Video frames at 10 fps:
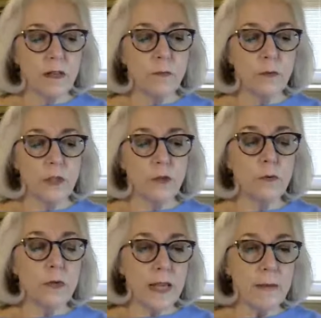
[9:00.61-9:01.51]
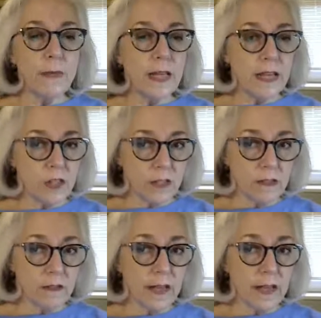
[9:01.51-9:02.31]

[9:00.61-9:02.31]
in which you name an agent